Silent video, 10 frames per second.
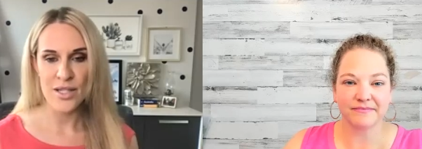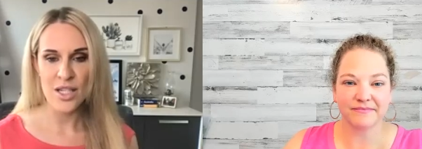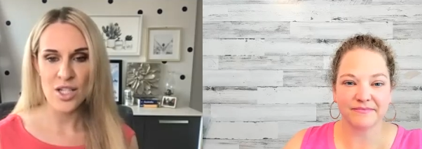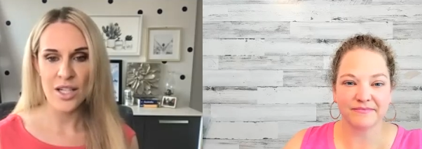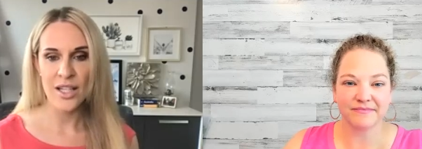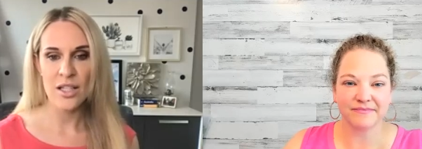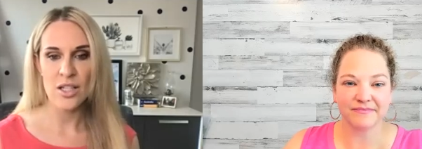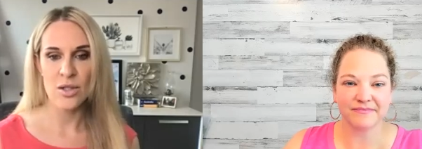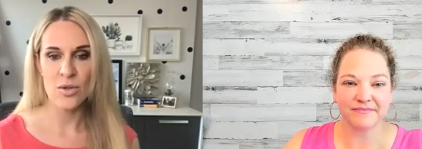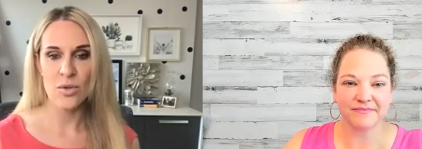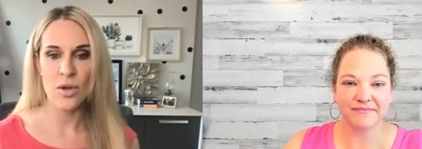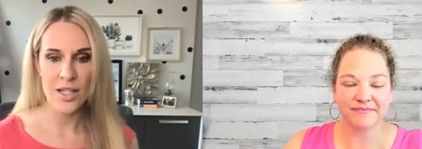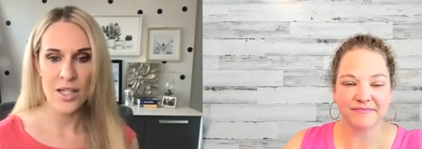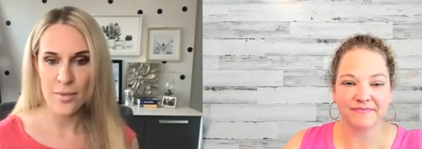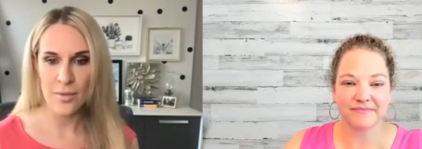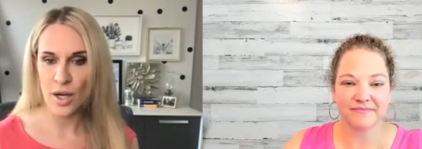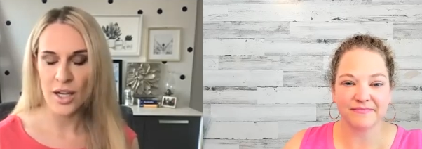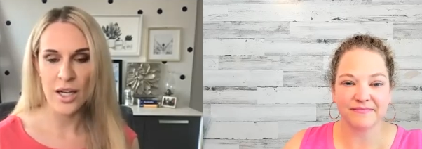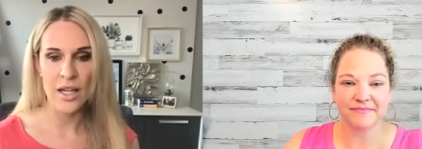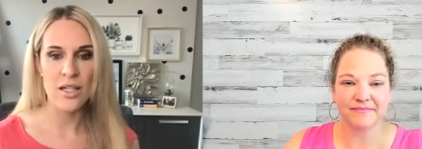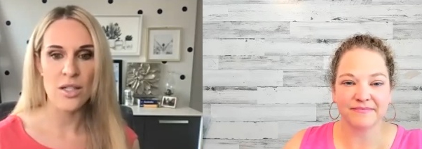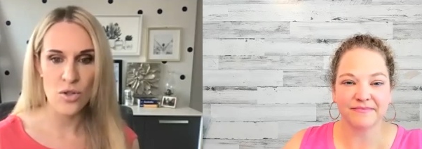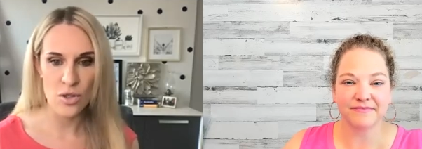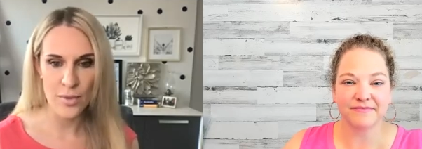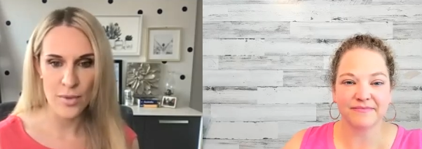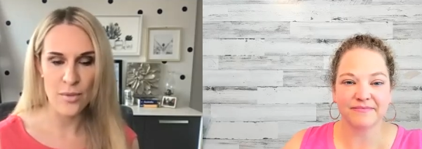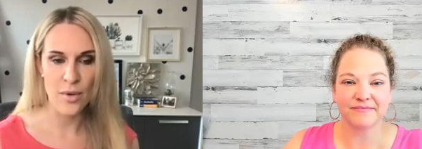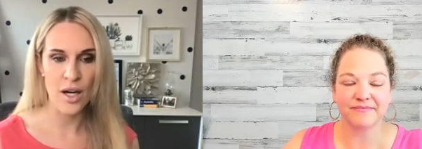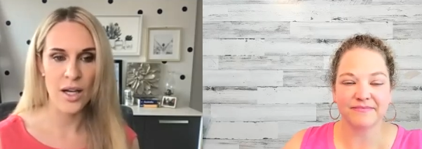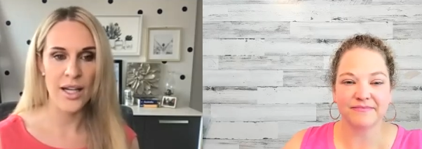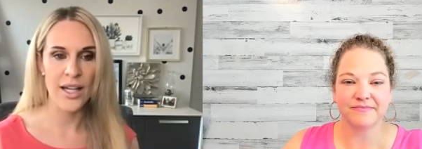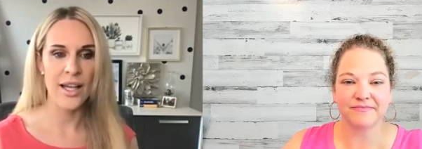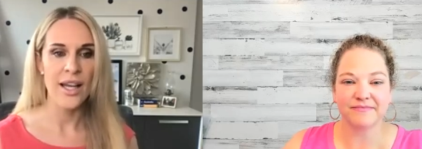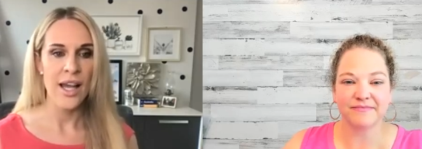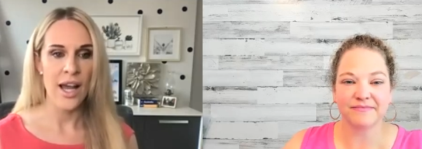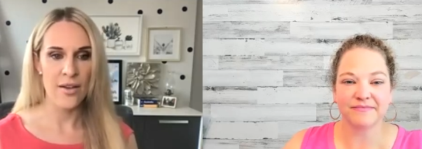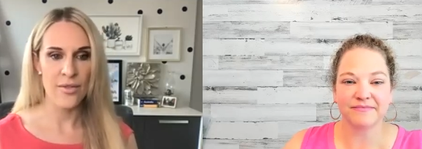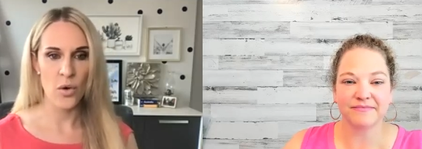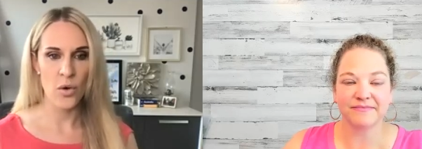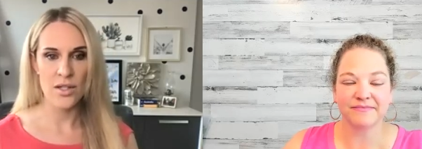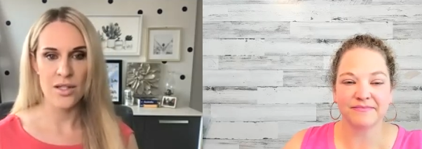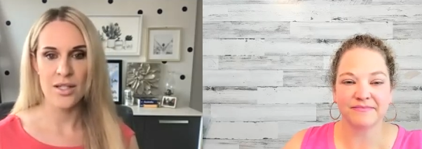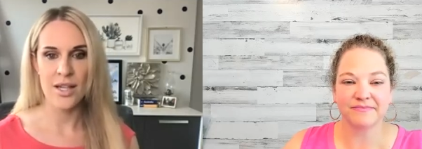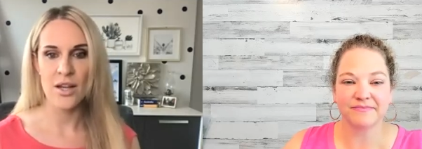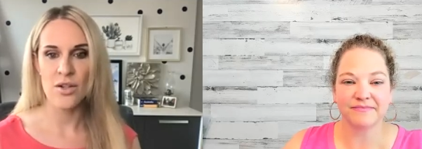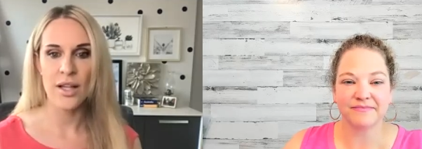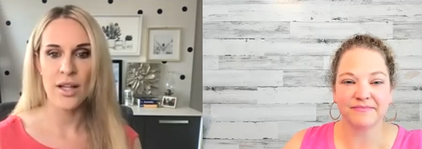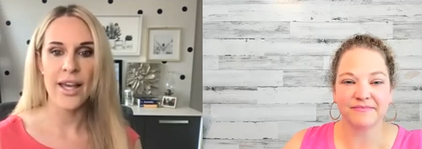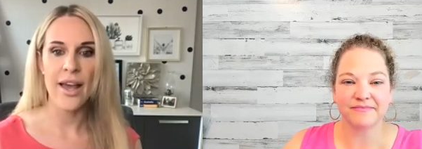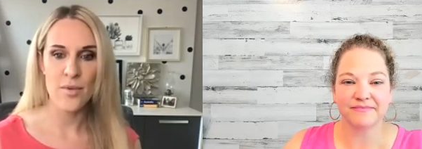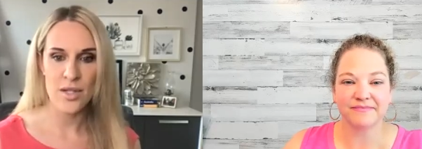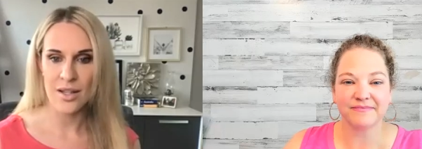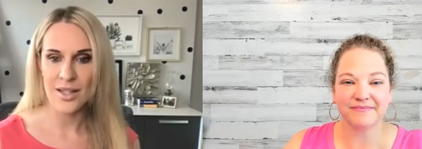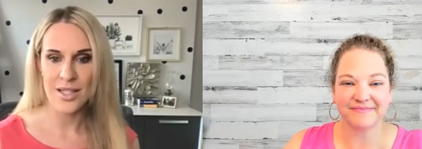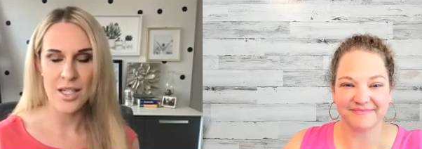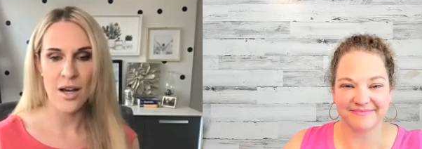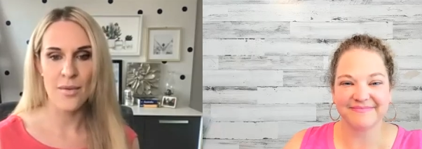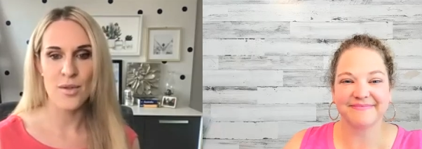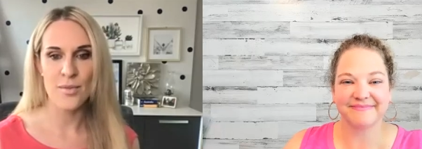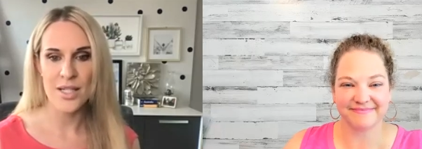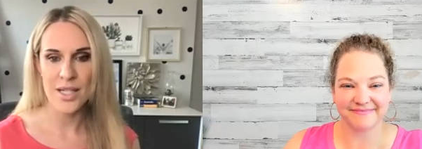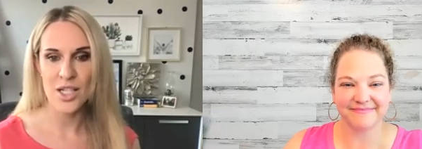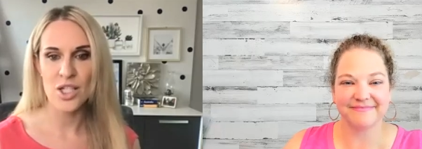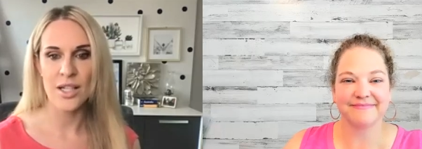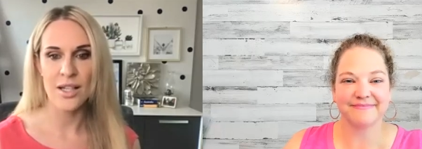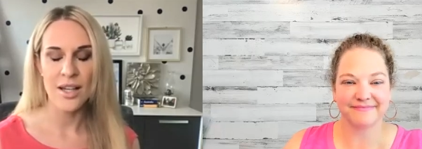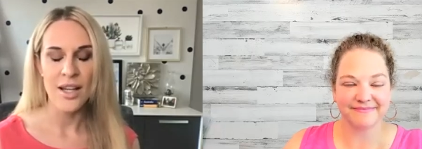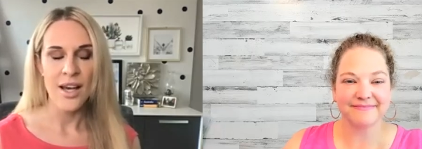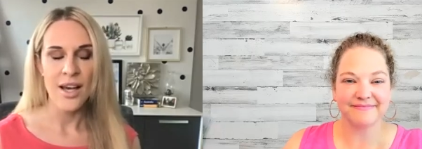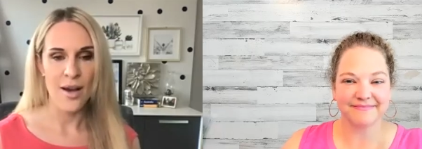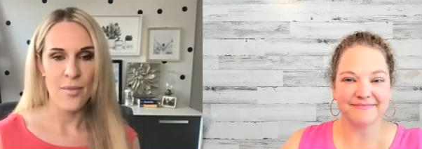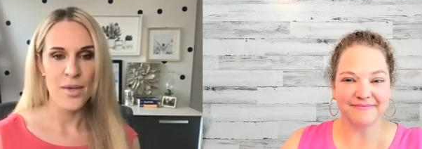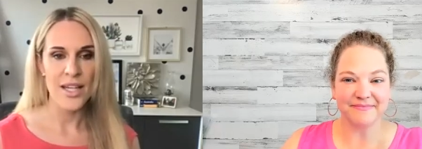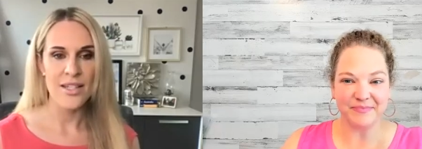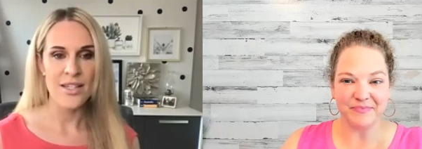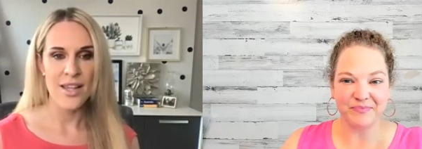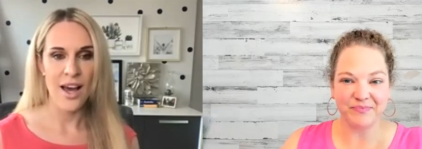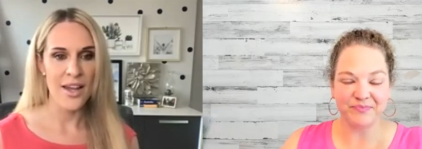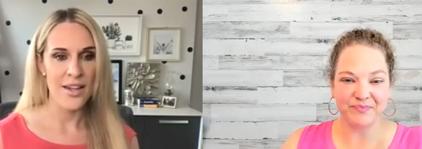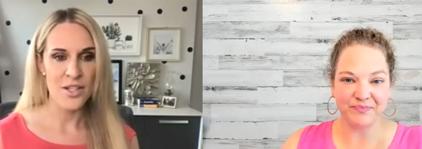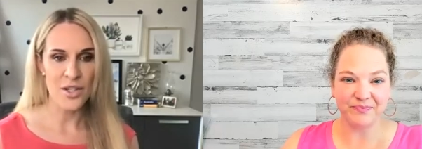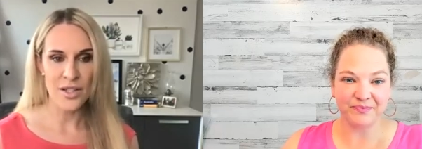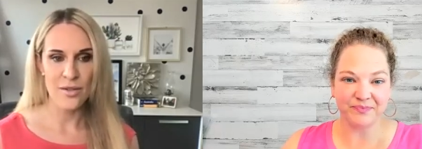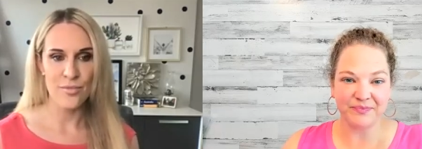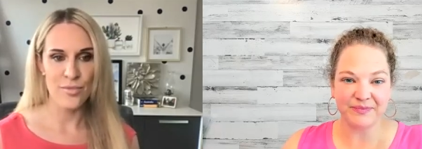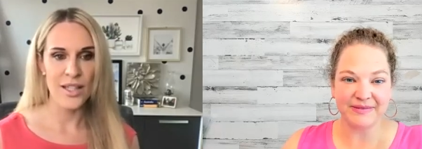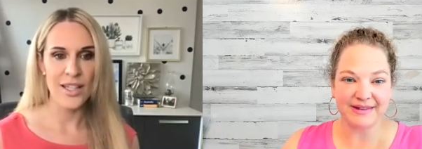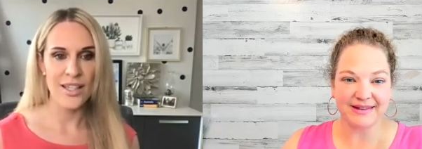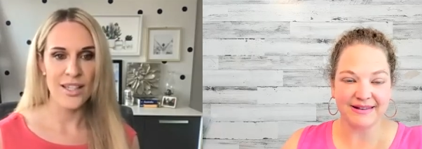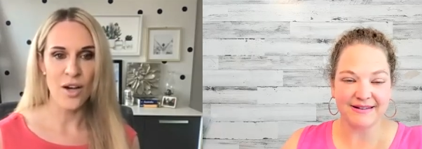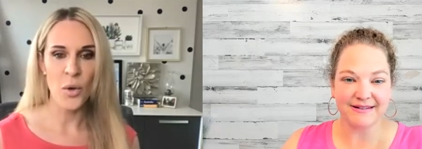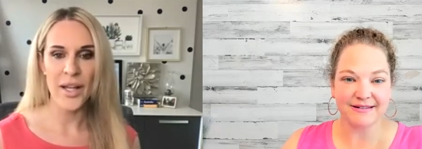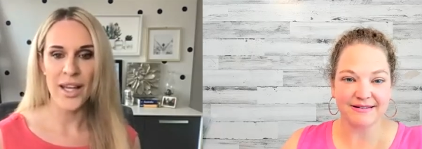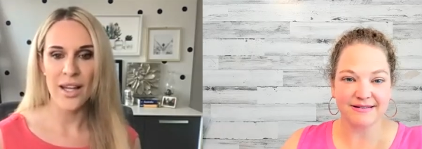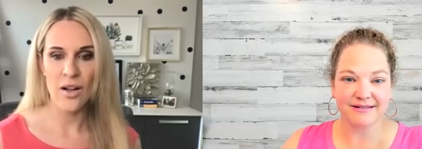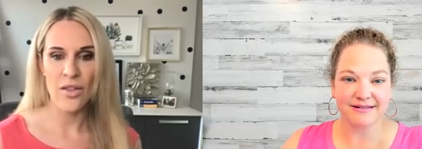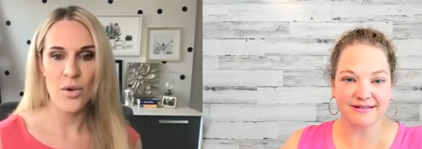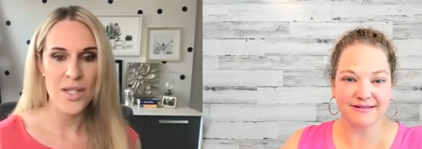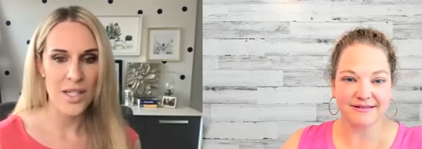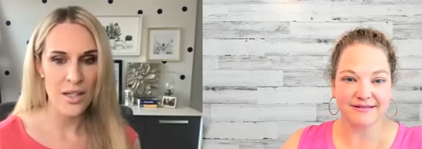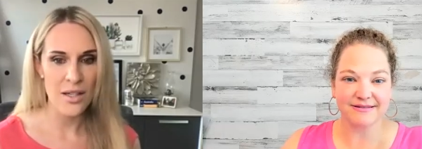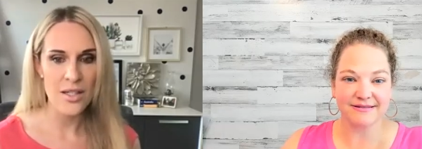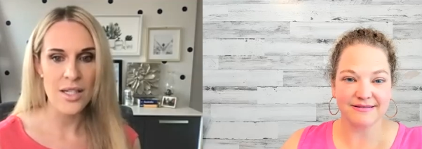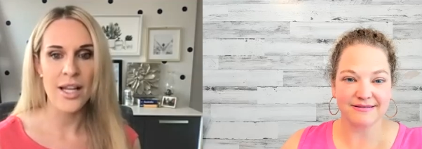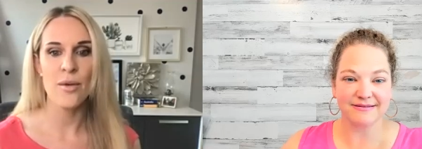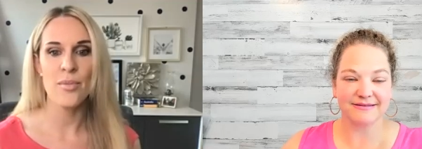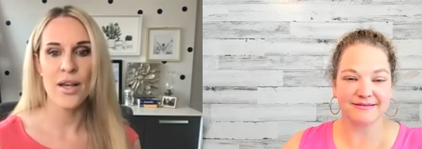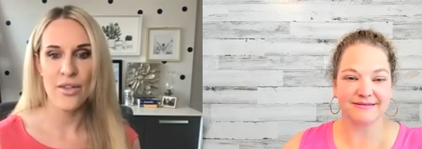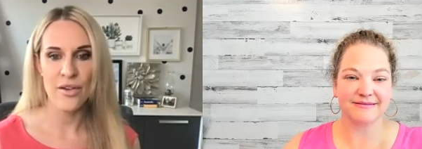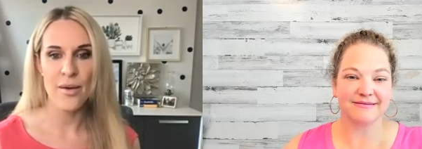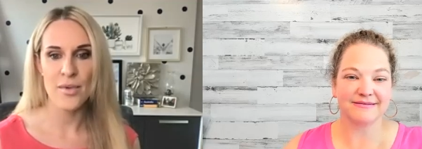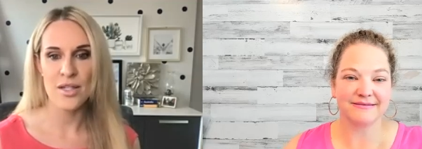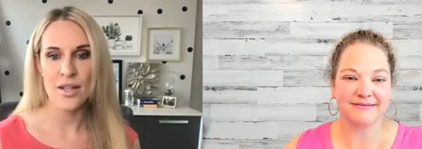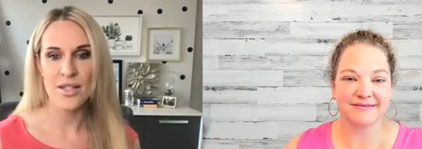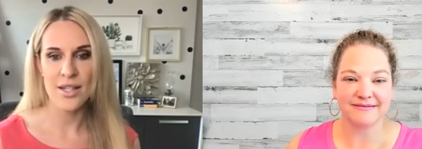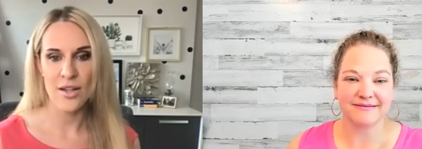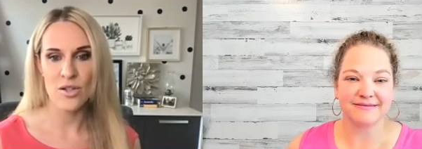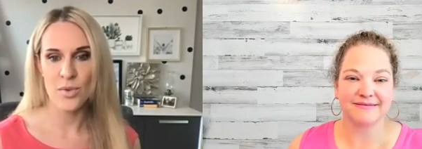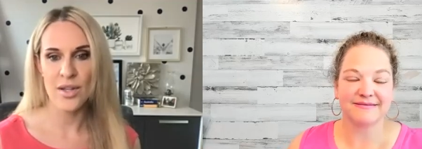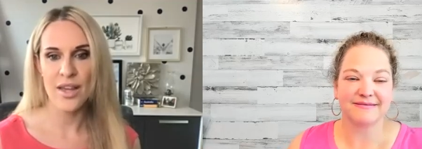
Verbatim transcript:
Speaker 1: positioning to content marketing, social media marketing, and of course, the standard like Amazon listing optimization um, needs. I started really honing in on those skills and helping other Amazon sellers with